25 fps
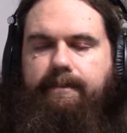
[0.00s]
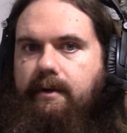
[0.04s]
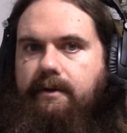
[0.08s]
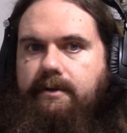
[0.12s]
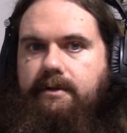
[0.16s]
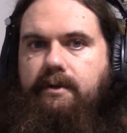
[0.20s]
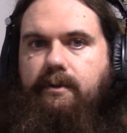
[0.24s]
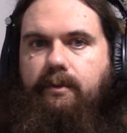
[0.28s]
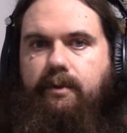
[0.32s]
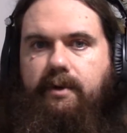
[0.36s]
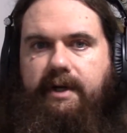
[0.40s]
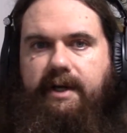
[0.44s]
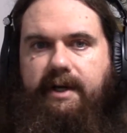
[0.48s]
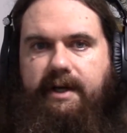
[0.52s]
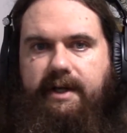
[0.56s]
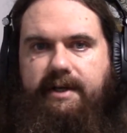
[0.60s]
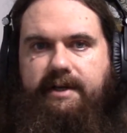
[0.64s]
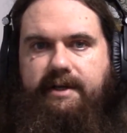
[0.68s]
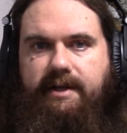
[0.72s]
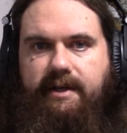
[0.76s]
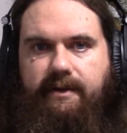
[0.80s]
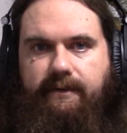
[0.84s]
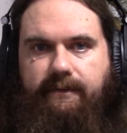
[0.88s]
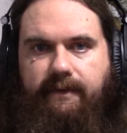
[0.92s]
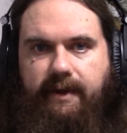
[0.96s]
So we'll get
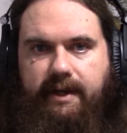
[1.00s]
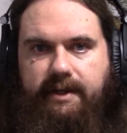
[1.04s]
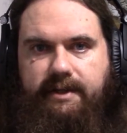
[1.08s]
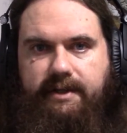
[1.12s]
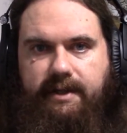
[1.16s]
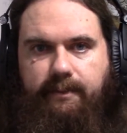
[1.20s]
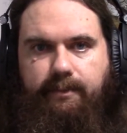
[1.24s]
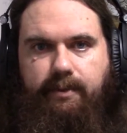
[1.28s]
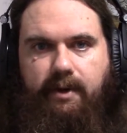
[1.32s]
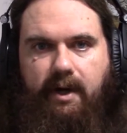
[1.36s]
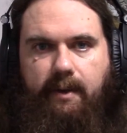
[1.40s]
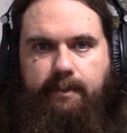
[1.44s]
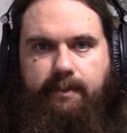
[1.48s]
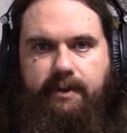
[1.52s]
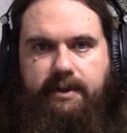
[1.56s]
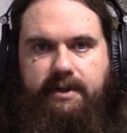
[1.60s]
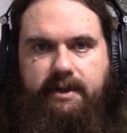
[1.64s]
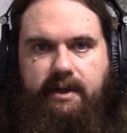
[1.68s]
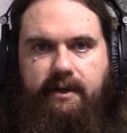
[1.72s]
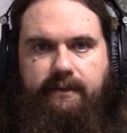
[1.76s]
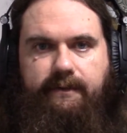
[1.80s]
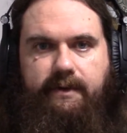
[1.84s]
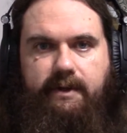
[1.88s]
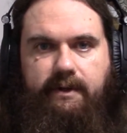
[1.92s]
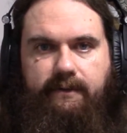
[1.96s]
into the fancy fancy proper
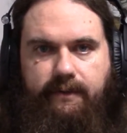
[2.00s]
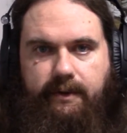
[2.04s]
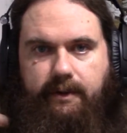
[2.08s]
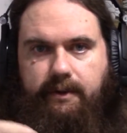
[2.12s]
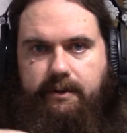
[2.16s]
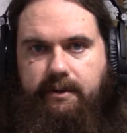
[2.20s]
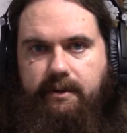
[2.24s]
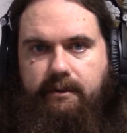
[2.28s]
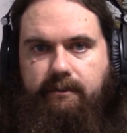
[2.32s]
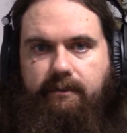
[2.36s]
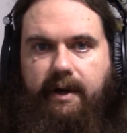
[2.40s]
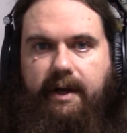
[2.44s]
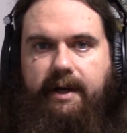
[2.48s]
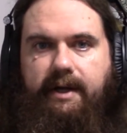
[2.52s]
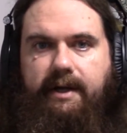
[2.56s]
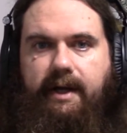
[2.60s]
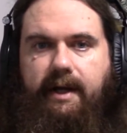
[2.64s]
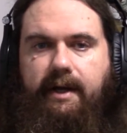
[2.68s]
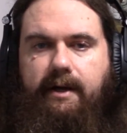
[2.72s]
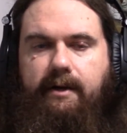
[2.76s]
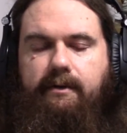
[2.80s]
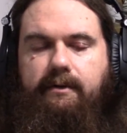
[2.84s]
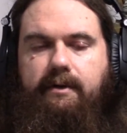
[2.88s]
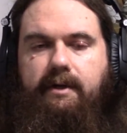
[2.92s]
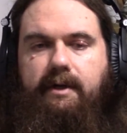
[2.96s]
stuff in the future right
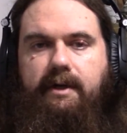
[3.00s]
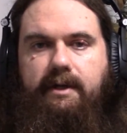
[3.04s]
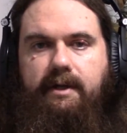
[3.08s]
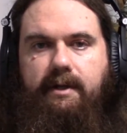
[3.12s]
now.